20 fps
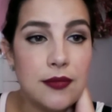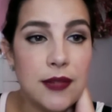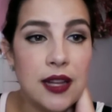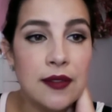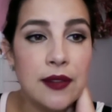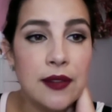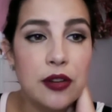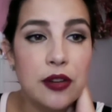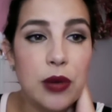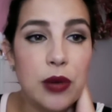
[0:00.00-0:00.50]

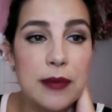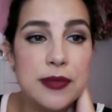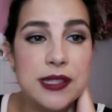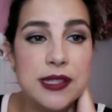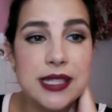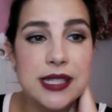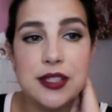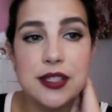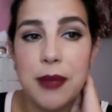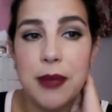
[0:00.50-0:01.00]
Linda Webb
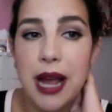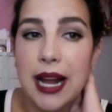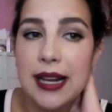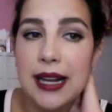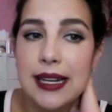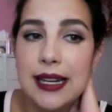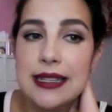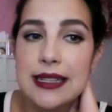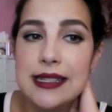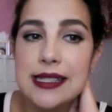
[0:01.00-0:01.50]
says, my
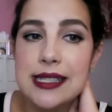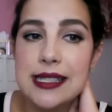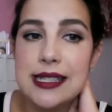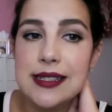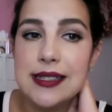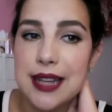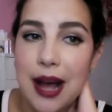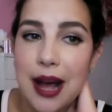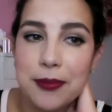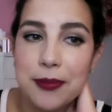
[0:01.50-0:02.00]
niece is
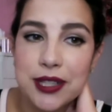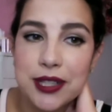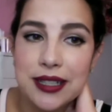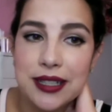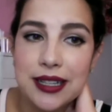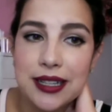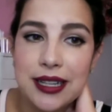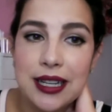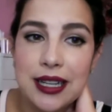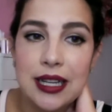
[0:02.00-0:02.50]

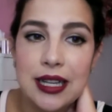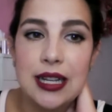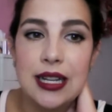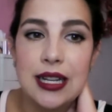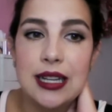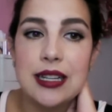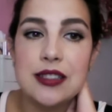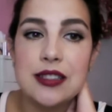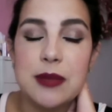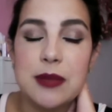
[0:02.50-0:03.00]
adopted
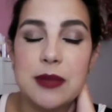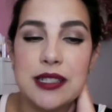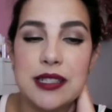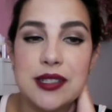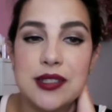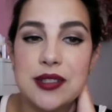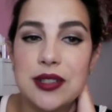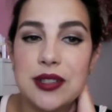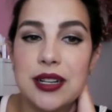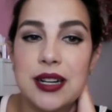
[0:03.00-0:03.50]
because my
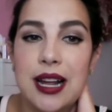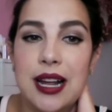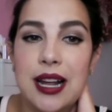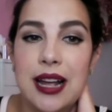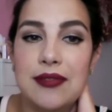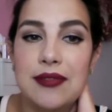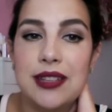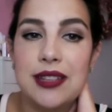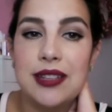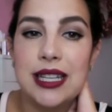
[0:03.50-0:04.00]
sister cannot
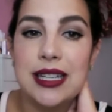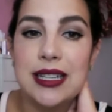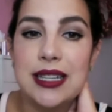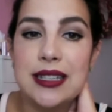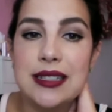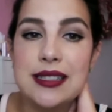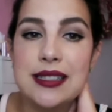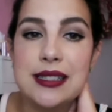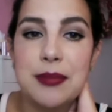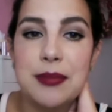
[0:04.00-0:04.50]
have
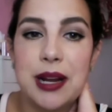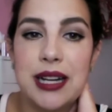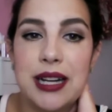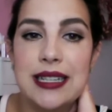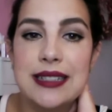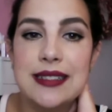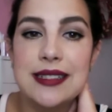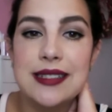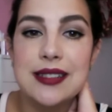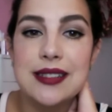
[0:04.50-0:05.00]
kids. My
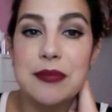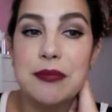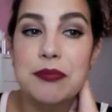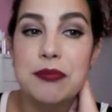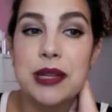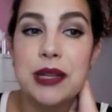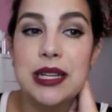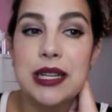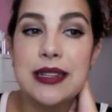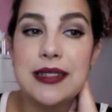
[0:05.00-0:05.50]
niece is the
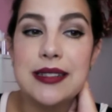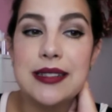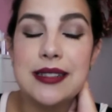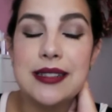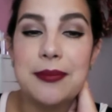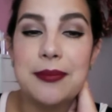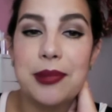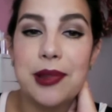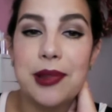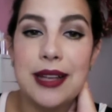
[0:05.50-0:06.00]
biggest
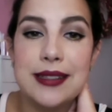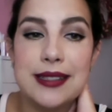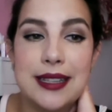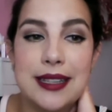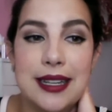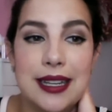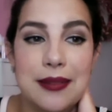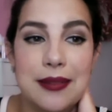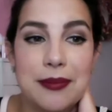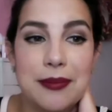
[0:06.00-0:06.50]

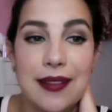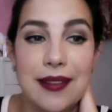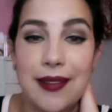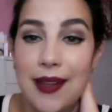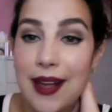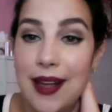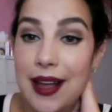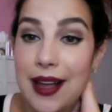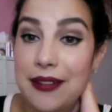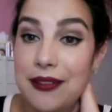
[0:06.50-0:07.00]
blessing in my
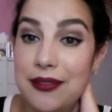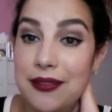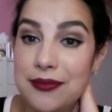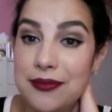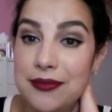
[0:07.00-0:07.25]
life.